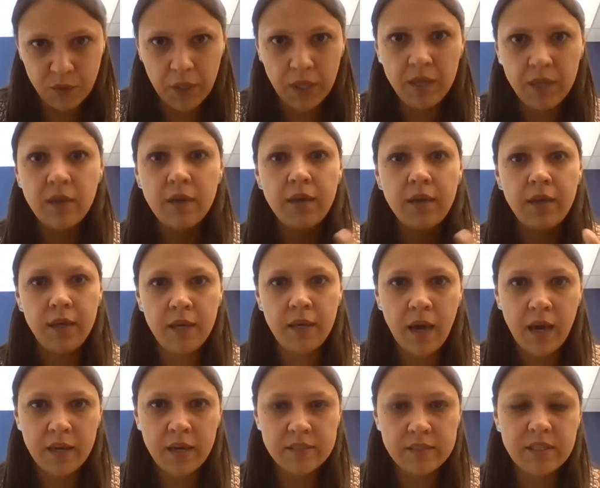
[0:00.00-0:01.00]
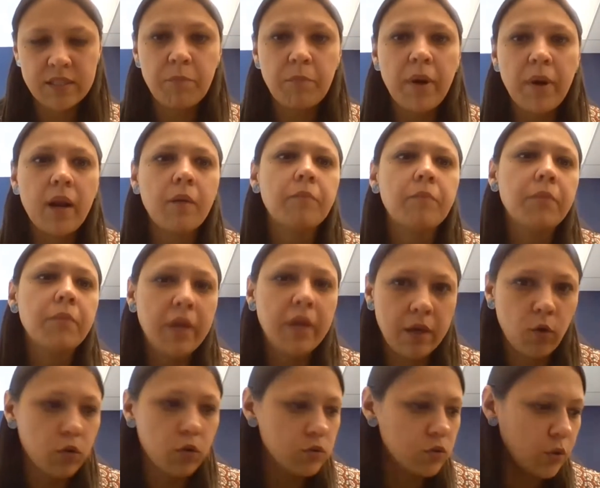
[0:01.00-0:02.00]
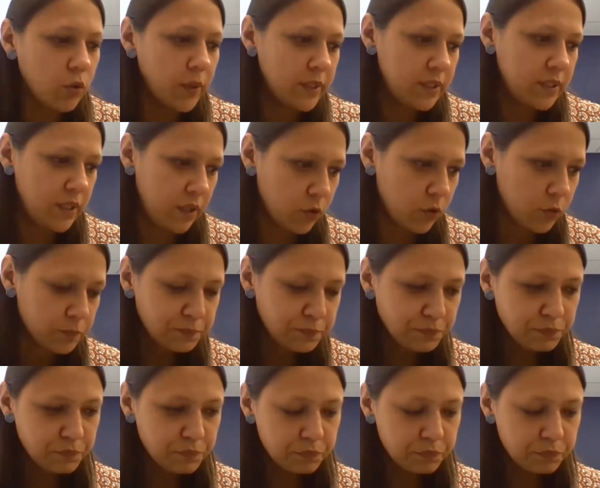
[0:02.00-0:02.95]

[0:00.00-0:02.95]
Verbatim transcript: were not given by the state